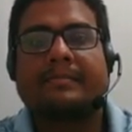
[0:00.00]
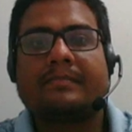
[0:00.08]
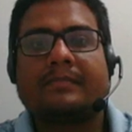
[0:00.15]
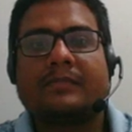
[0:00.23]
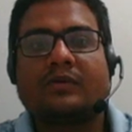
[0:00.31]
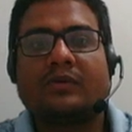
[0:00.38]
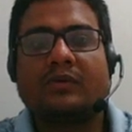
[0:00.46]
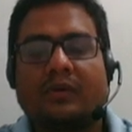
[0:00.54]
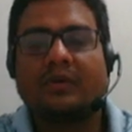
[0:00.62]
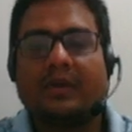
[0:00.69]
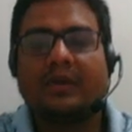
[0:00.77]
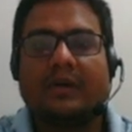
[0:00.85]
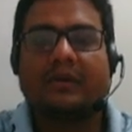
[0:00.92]
So
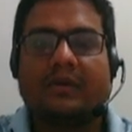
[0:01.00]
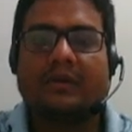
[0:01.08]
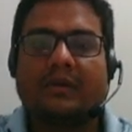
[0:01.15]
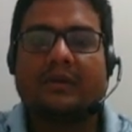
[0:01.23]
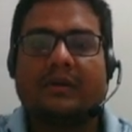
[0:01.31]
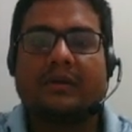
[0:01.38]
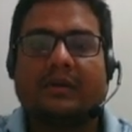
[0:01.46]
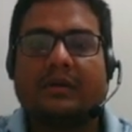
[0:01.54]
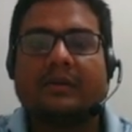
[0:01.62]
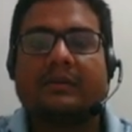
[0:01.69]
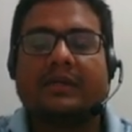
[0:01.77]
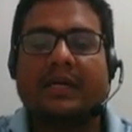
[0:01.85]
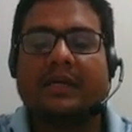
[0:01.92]

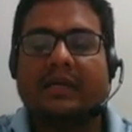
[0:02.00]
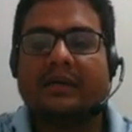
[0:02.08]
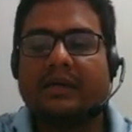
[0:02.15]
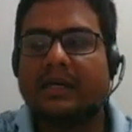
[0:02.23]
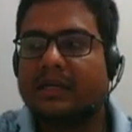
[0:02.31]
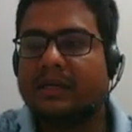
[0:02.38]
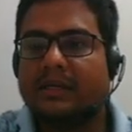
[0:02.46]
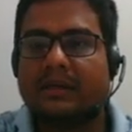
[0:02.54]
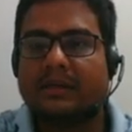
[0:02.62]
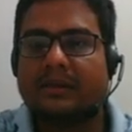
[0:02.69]
till here, any